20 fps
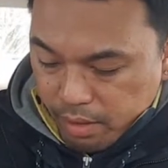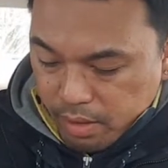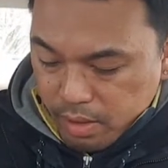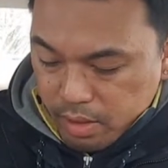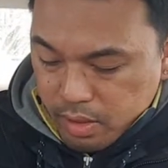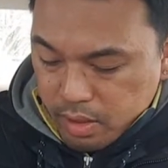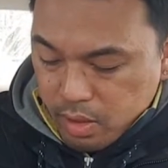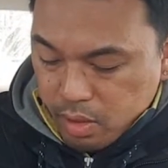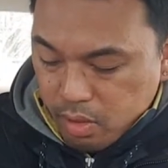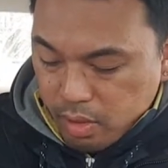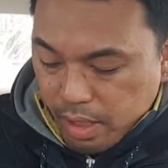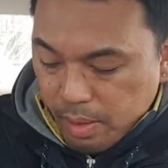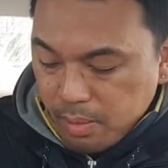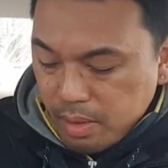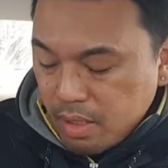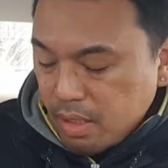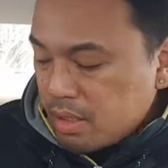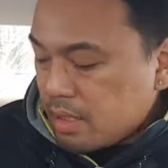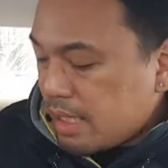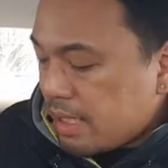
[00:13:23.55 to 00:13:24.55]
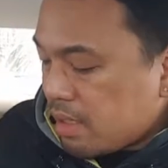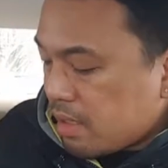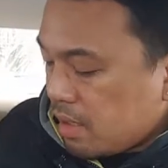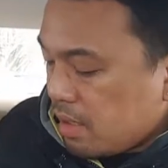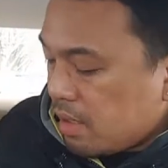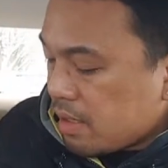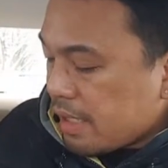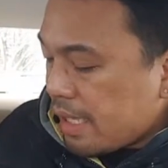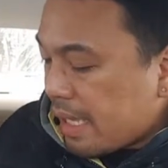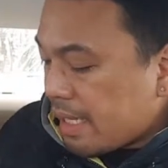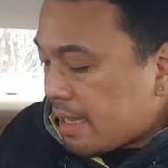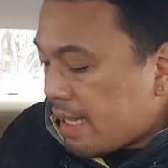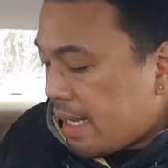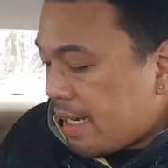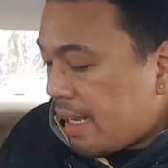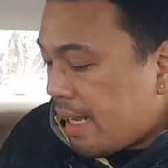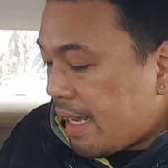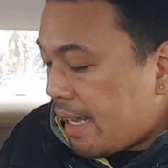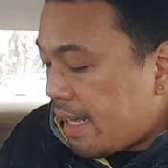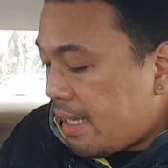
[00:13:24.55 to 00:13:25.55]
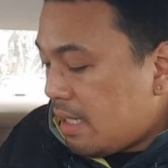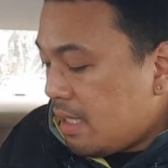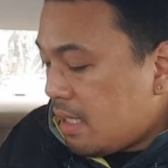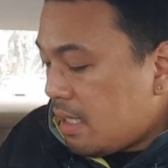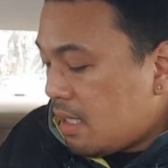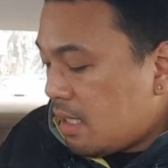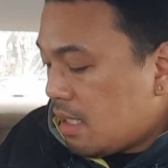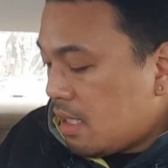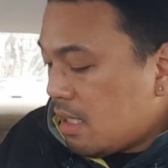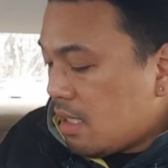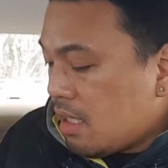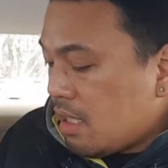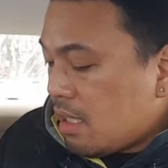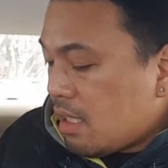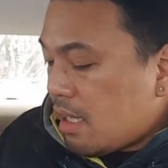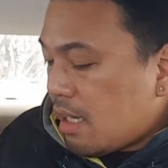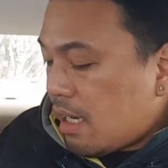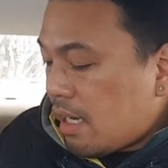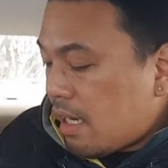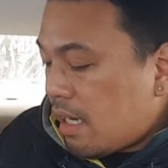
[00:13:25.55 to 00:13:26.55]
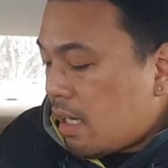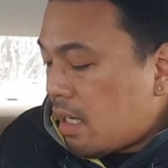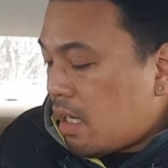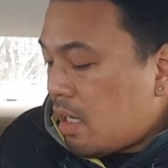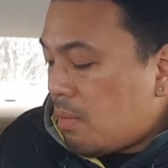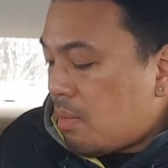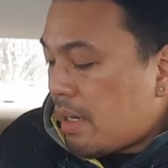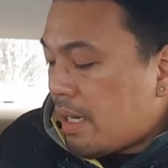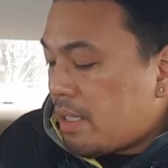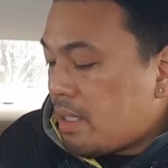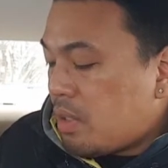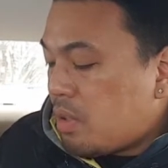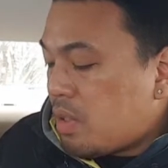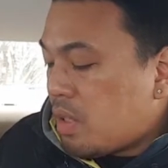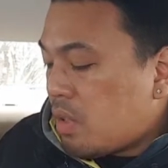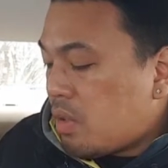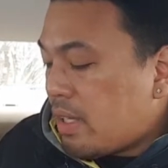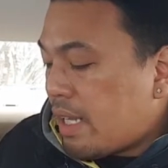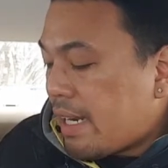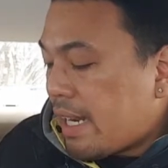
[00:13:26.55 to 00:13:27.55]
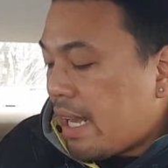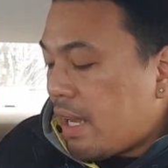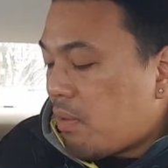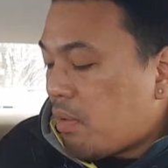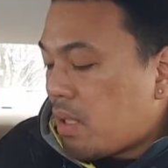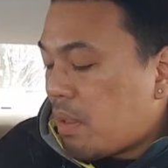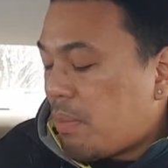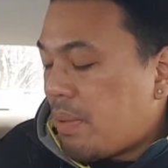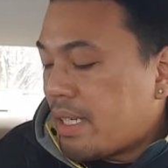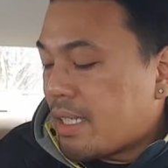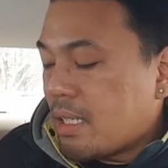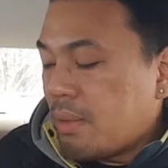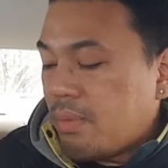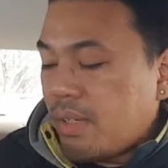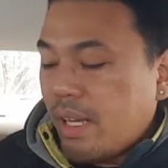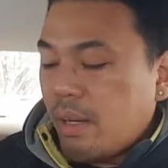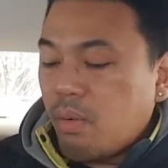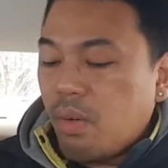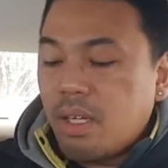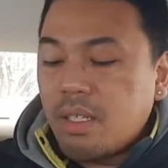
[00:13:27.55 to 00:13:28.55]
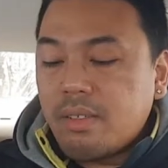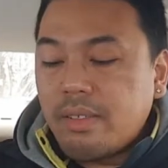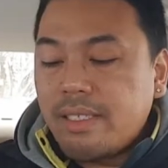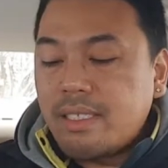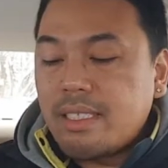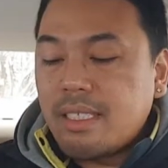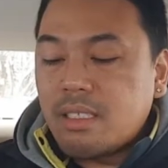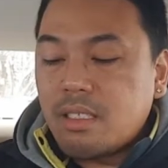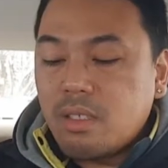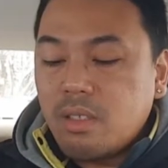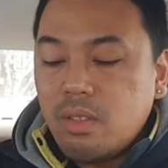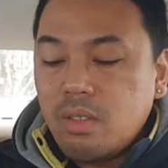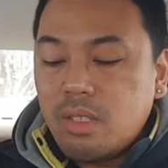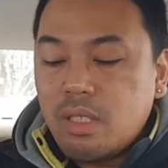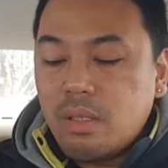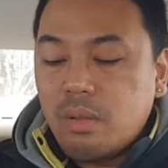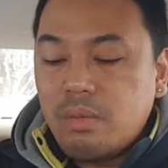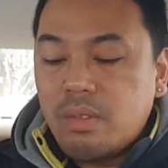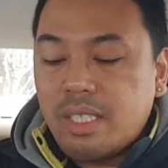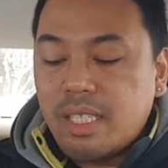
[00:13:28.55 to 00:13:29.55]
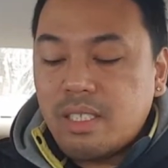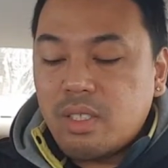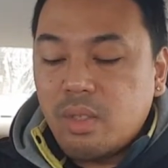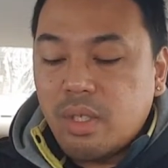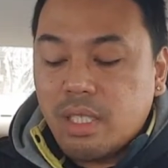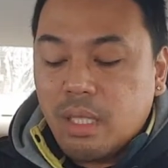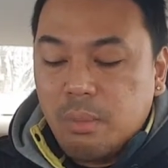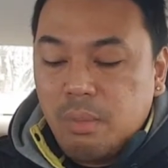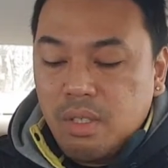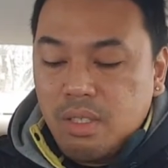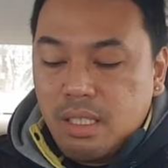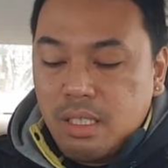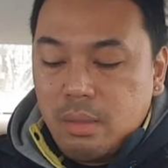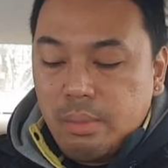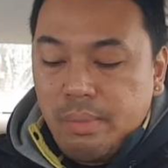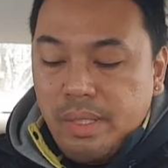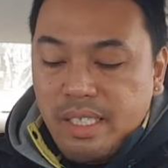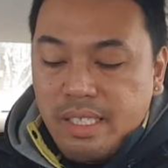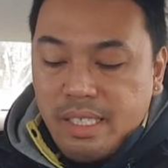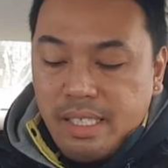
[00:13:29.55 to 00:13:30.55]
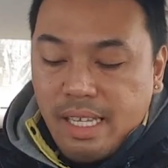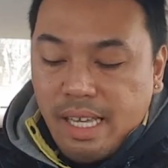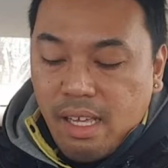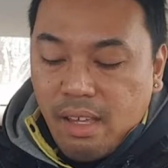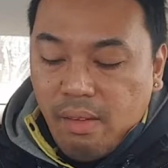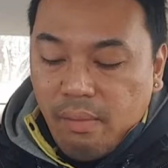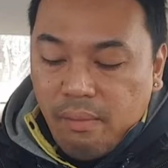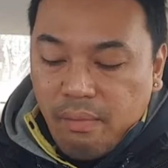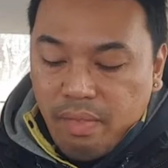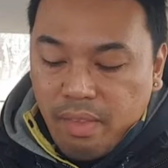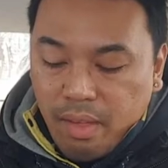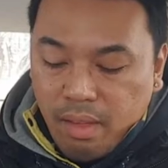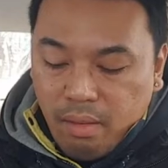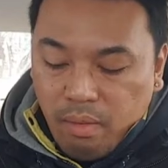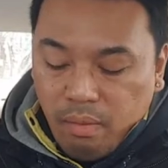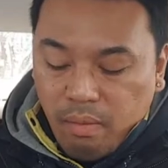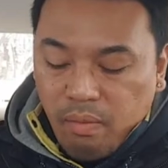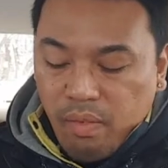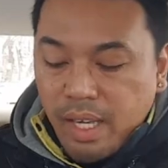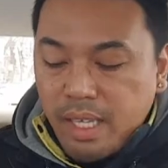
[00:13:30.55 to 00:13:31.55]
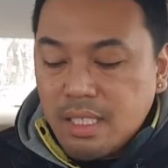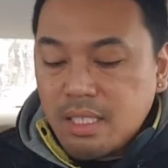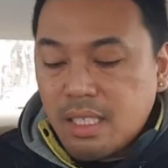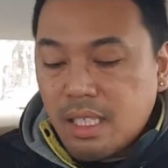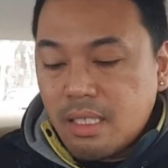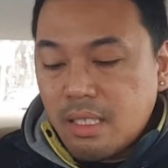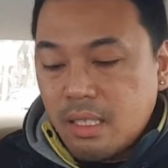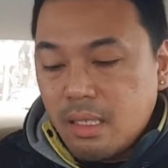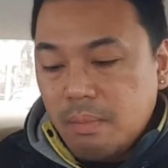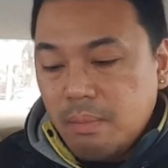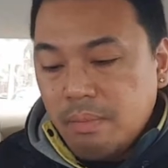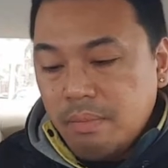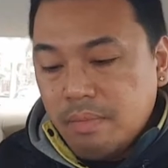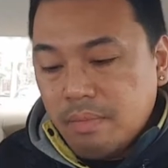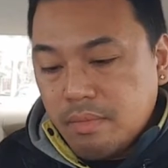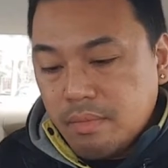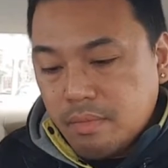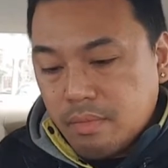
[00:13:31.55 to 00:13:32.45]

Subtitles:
So I'm gonna take a look at that head. I do know that I want to pick up that Walgreens exclusive just so I could put this bearded face on him.